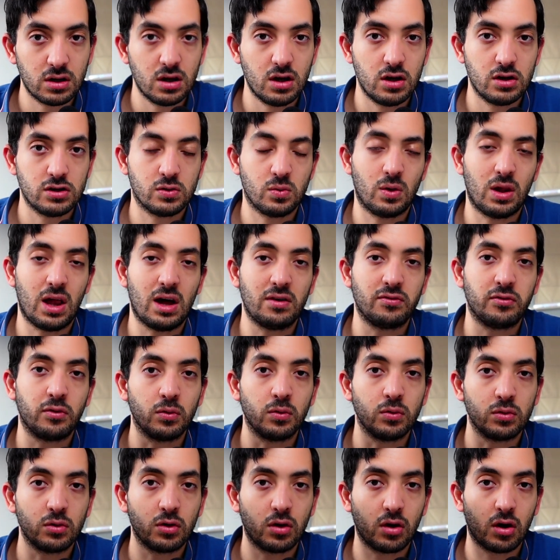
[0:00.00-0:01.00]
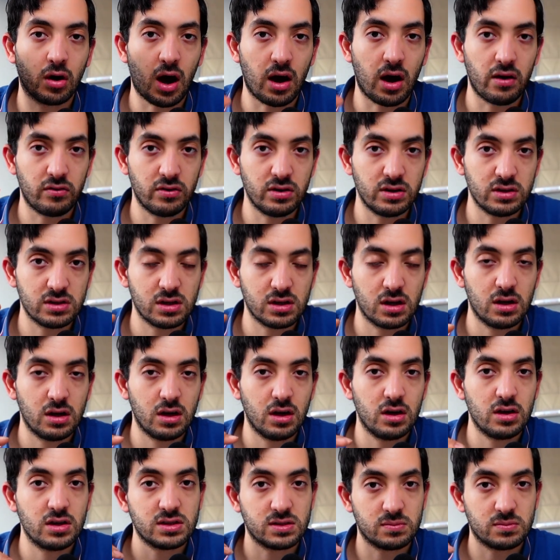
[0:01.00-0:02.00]
so we'll have all current
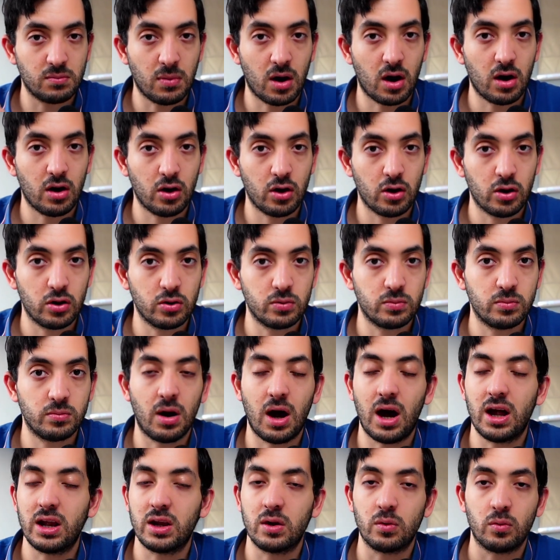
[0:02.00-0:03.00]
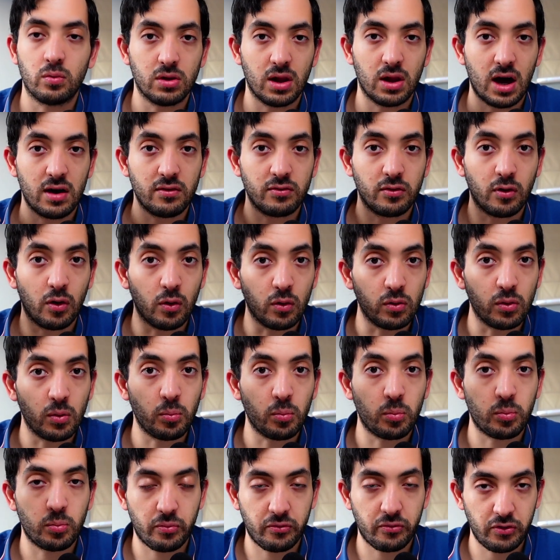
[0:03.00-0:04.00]
smart home and it will have all
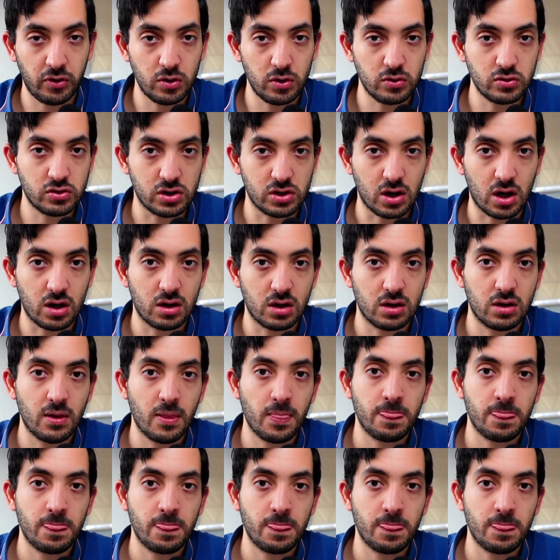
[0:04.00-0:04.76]
future